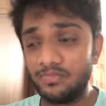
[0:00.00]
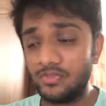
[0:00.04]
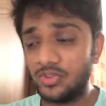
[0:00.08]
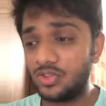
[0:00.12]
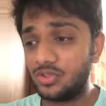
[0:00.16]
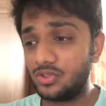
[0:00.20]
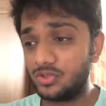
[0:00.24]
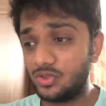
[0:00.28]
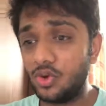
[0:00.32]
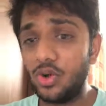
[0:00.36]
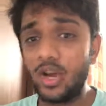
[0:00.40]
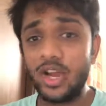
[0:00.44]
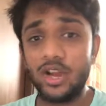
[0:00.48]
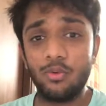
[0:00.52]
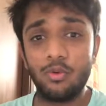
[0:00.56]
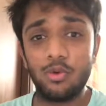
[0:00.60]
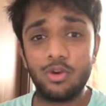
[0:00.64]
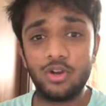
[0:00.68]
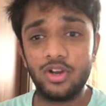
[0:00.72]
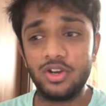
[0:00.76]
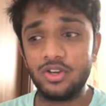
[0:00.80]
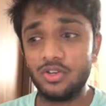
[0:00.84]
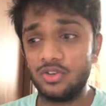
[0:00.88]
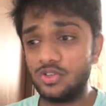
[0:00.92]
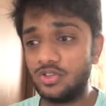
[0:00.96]
So I
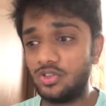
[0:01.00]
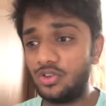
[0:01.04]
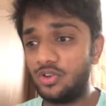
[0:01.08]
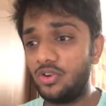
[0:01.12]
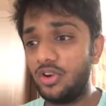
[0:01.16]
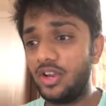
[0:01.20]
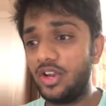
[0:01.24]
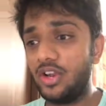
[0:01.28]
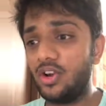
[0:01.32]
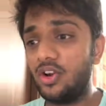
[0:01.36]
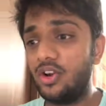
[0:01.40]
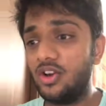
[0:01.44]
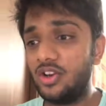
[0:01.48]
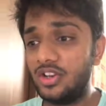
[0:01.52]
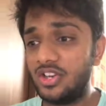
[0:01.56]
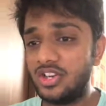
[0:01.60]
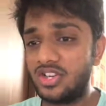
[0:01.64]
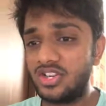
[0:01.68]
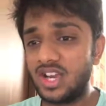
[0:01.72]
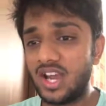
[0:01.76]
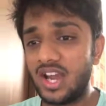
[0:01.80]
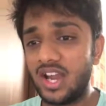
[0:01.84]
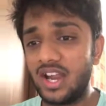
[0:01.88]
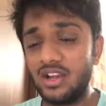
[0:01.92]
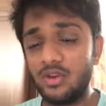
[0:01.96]
wanted to show it on
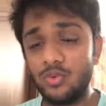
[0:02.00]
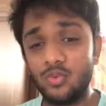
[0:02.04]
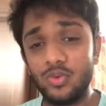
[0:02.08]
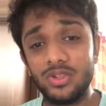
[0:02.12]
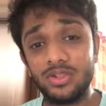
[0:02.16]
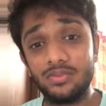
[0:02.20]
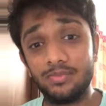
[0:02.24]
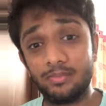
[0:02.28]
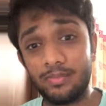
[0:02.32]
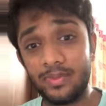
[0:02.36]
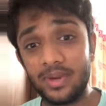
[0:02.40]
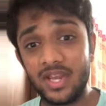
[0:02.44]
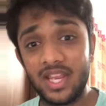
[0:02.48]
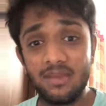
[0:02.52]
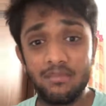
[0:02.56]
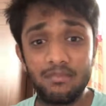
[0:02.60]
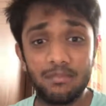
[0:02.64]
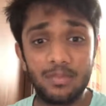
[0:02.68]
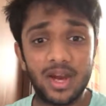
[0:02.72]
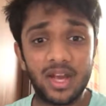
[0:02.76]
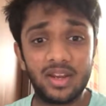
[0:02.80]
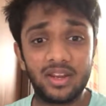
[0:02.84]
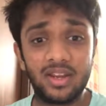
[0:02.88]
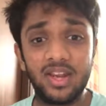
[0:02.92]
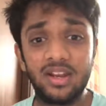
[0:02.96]
chat with
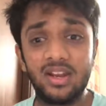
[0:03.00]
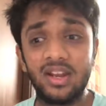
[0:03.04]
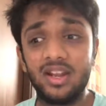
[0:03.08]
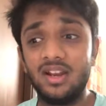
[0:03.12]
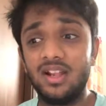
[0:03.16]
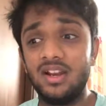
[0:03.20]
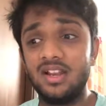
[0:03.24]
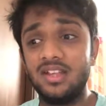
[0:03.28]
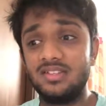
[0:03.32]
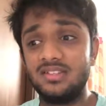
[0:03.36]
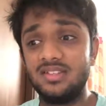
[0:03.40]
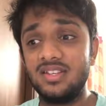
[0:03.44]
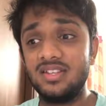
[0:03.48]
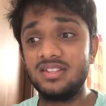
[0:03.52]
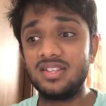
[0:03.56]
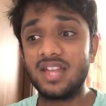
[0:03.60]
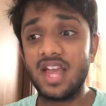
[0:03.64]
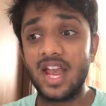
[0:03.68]
pre-market analysis